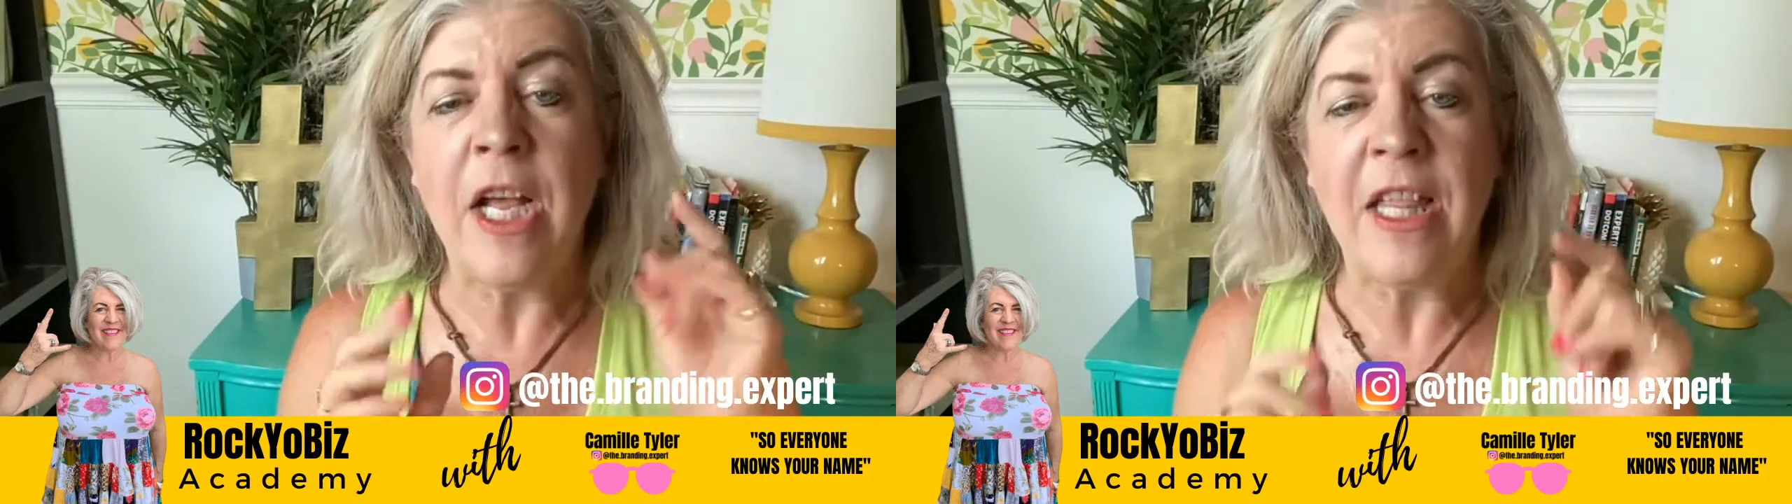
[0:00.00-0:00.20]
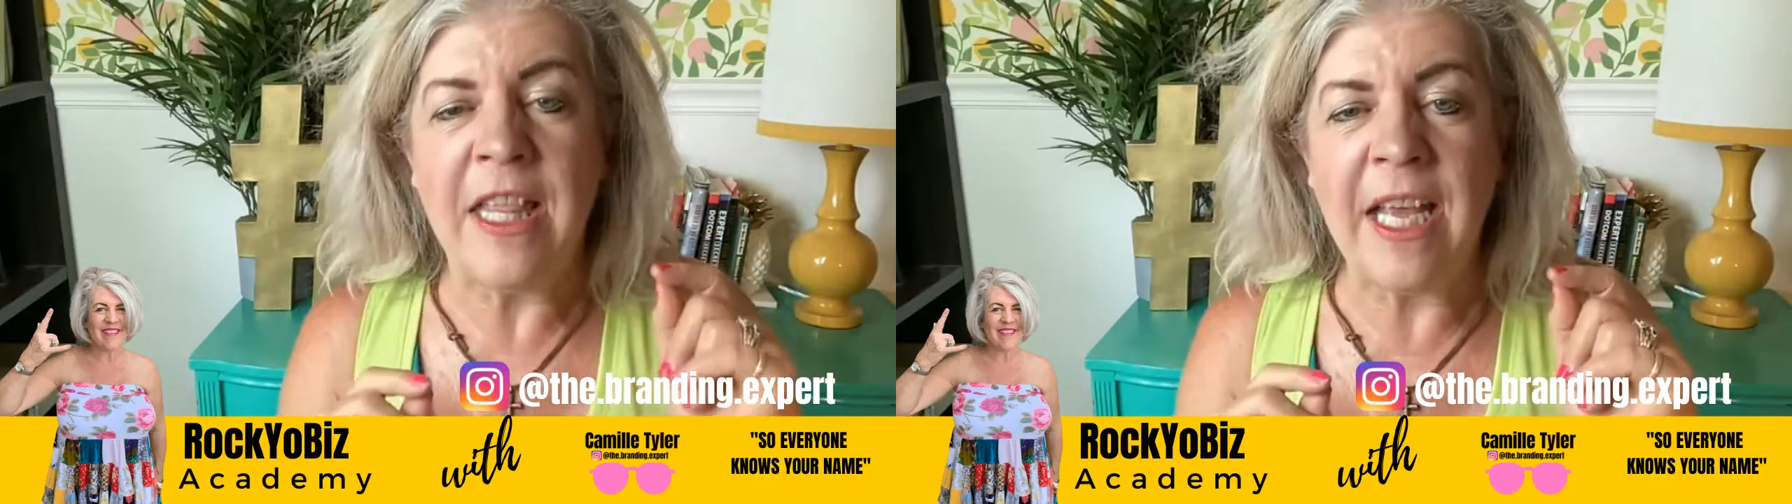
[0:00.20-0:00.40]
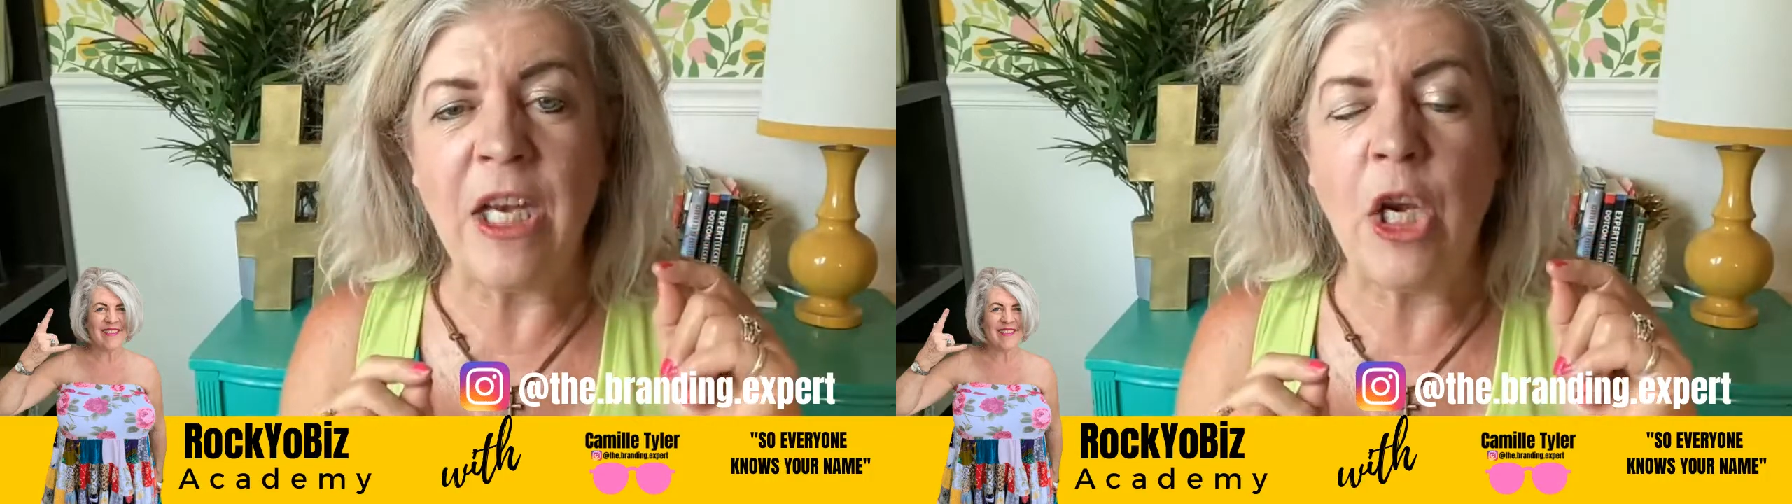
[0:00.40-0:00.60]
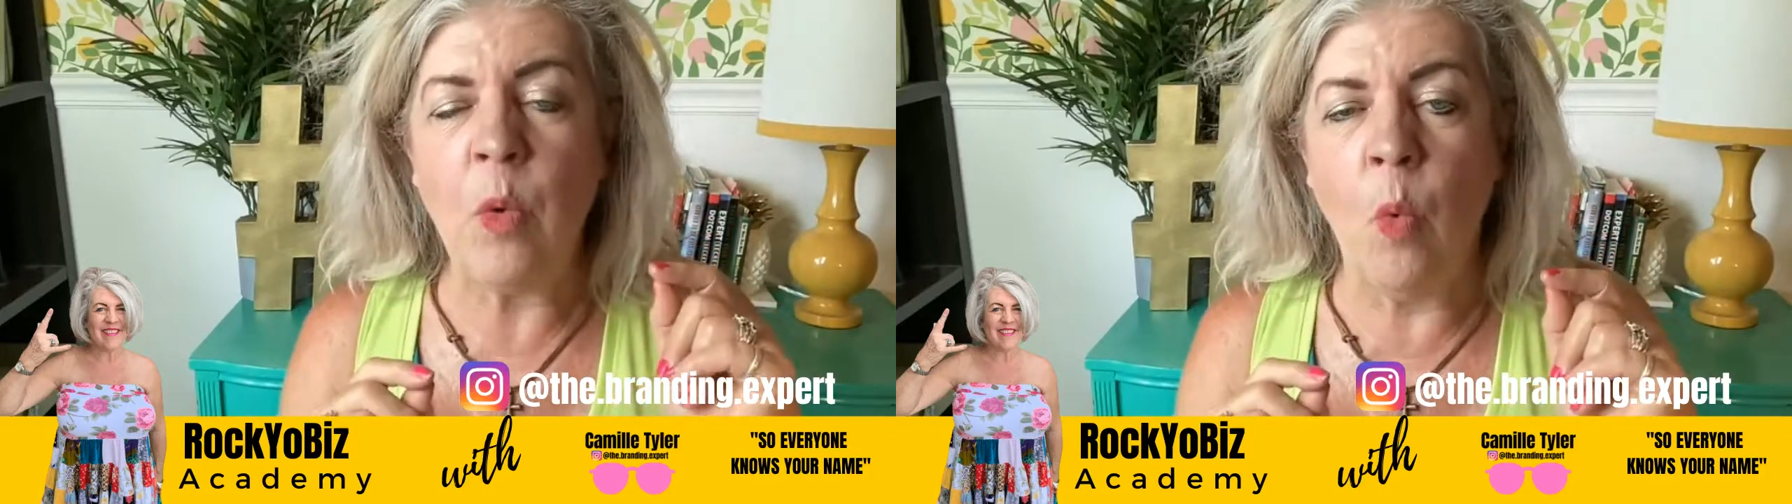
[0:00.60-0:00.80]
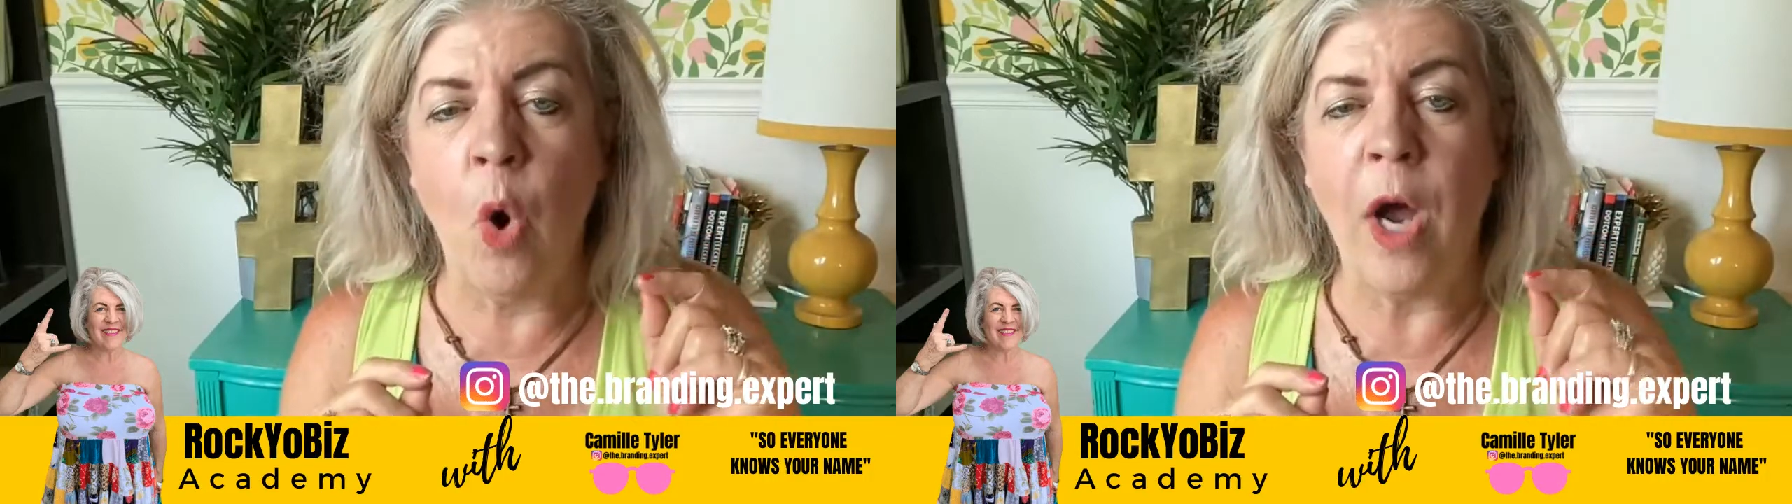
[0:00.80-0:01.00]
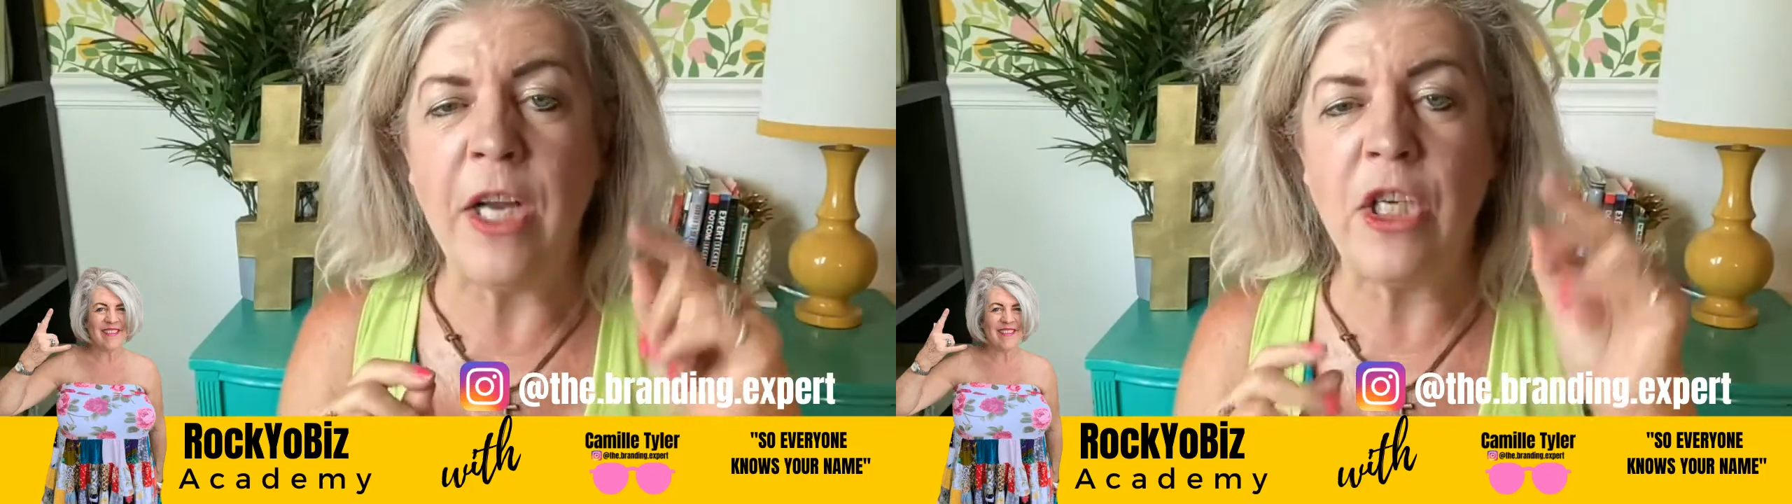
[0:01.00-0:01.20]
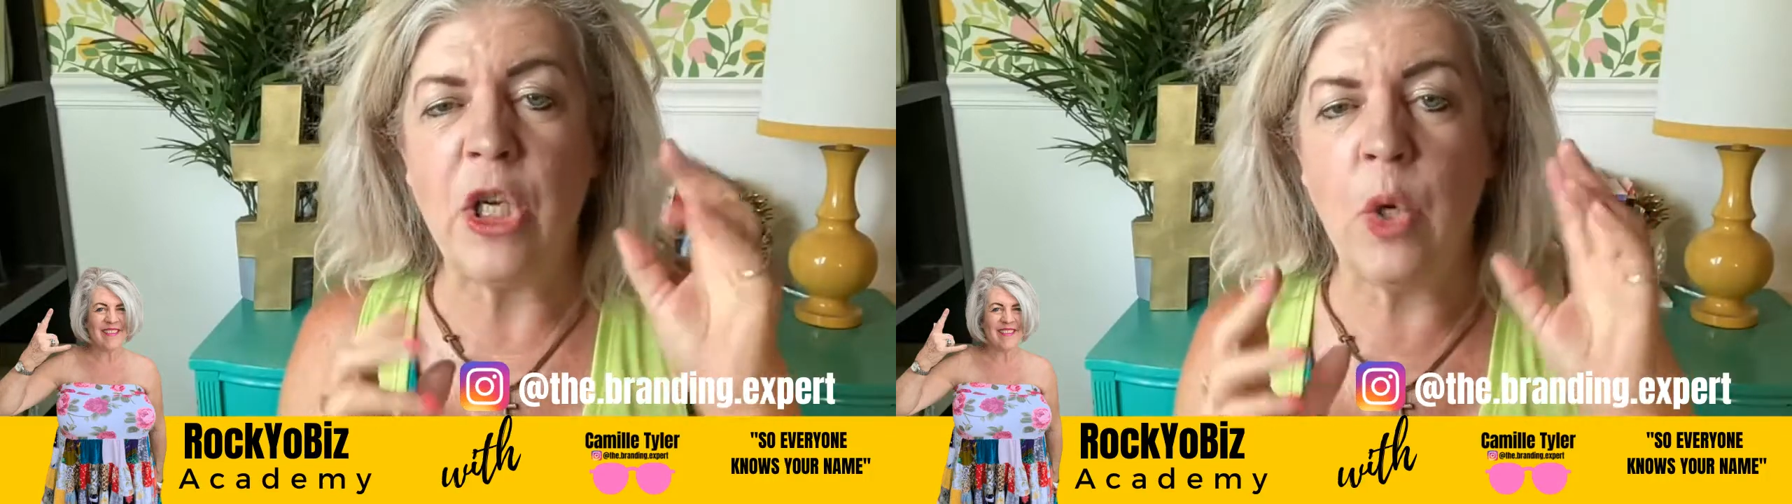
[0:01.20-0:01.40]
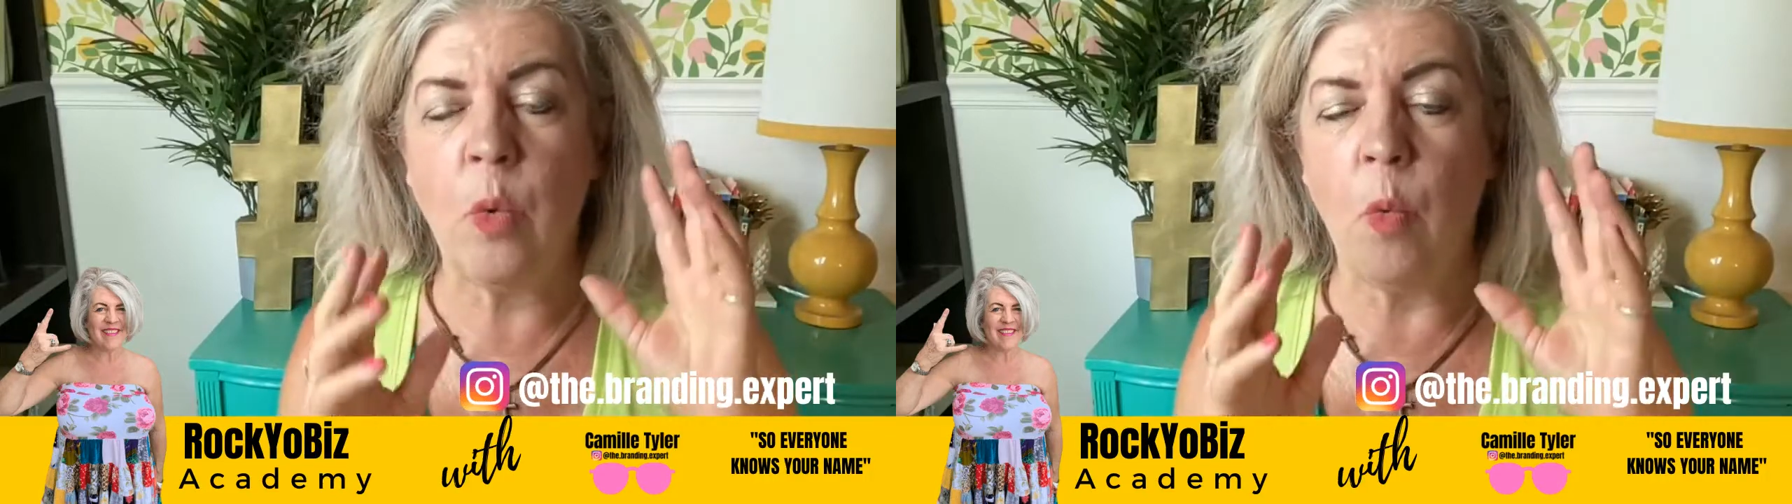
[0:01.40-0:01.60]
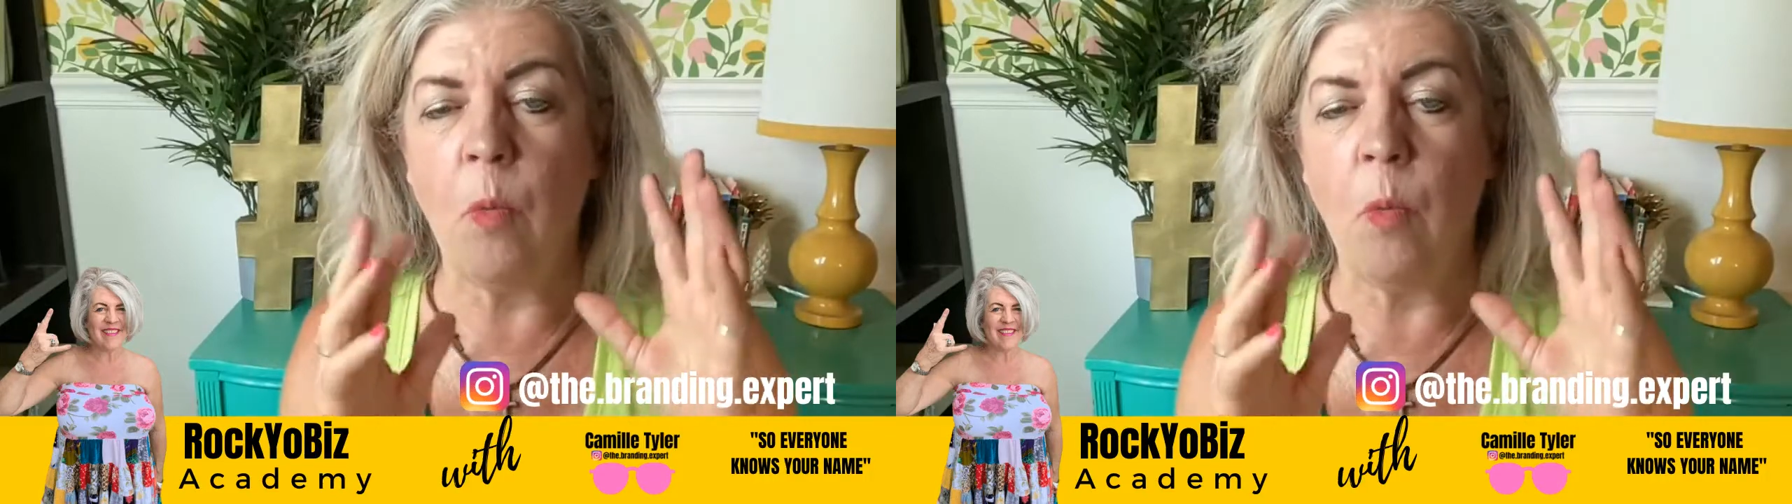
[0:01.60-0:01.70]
Then you want to,